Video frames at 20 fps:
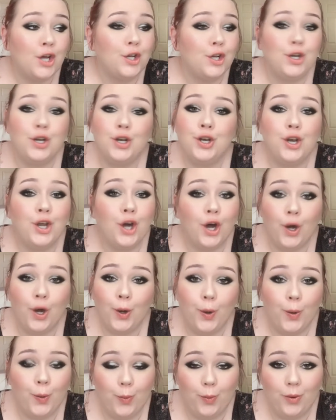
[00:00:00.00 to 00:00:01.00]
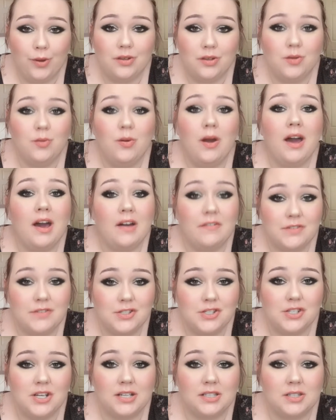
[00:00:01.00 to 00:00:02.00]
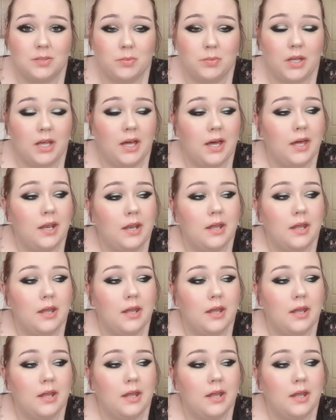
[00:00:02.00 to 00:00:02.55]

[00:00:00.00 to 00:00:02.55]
no, you have to check the blood.